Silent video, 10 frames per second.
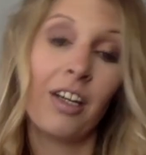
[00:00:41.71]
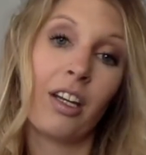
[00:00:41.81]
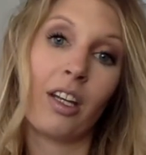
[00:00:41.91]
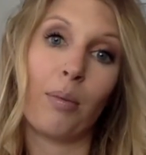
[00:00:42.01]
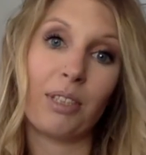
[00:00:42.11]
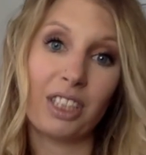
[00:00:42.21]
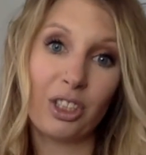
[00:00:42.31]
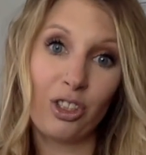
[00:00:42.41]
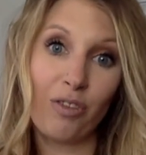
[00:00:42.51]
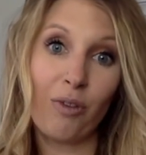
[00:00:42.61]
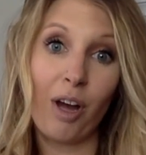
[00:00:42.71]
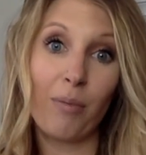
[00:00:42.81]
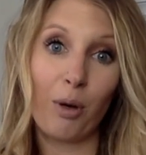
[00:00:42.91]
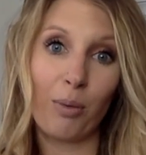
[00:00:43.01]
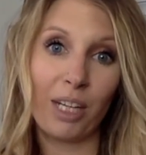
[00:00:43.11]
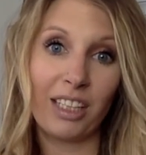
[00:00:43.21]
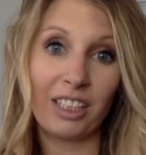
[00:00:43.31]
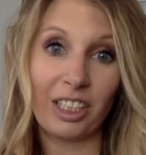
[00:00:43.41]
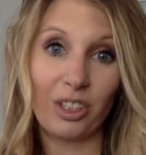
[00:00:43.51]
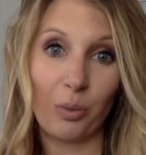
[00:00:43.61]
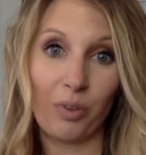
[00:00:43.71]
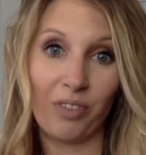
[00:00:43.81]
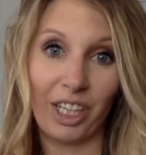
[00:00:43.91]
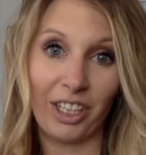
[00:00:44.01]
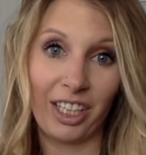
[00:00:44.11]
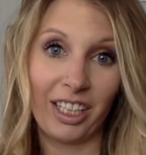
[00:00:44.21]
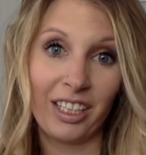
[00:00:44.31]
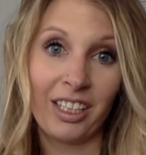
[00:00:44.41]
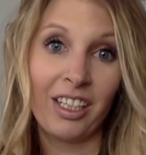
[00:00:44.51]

The position of immobilization will vary.